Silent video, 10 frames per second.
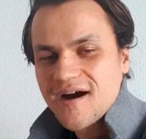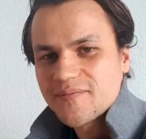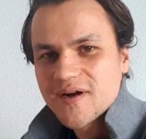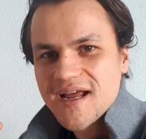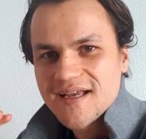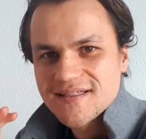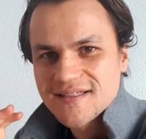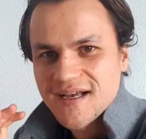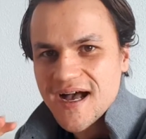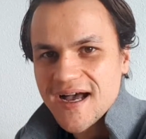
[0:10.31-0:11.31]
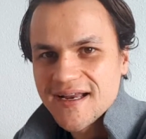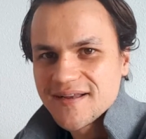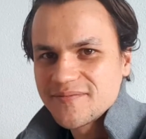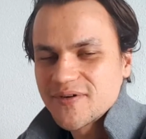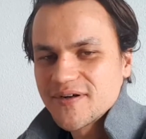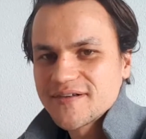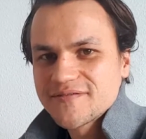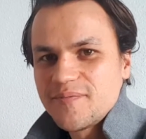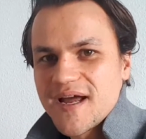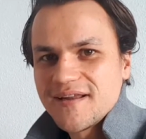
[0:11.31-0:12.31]
copper has a high number
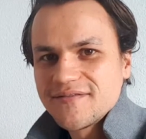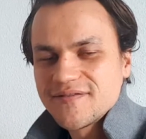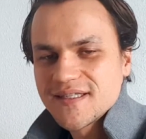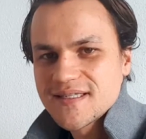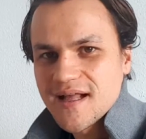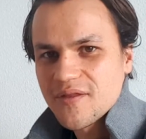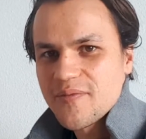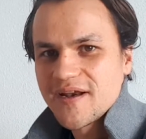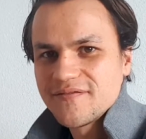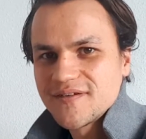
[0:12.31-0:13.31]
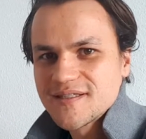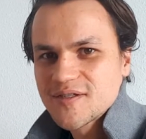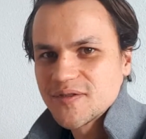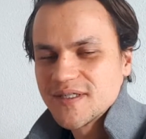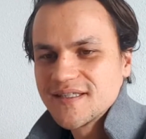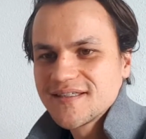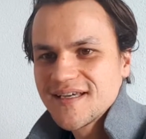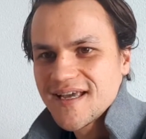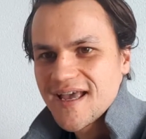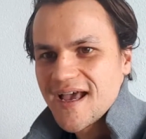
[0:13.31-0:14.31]
of benefits, health benefits to it,
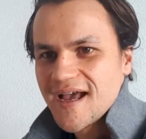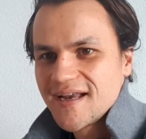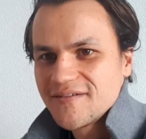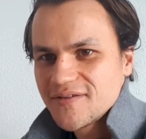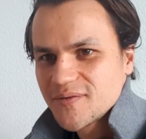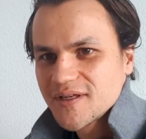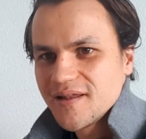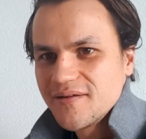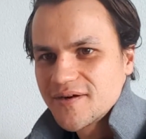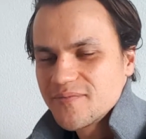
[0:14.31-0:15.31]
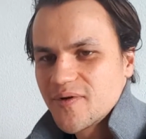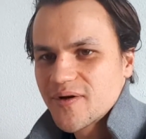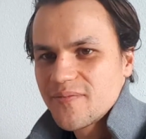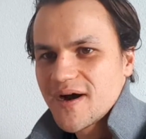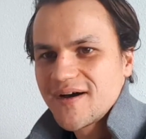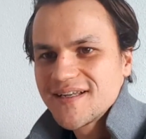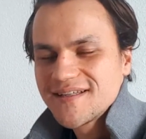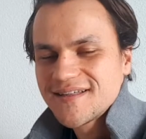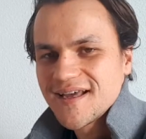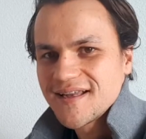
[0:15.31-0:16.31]
and if you want to learn more about
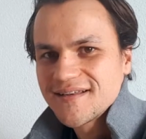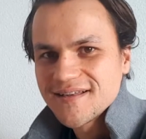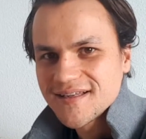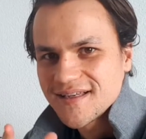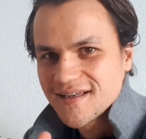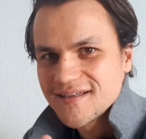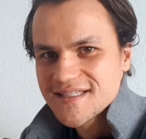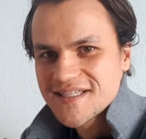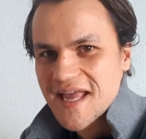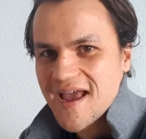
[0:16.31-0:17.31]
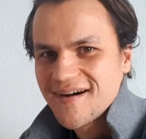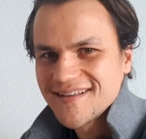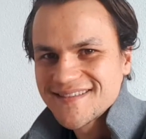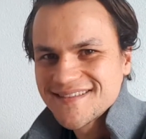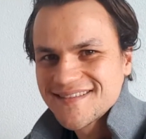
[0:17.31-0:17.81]
it, then stay on.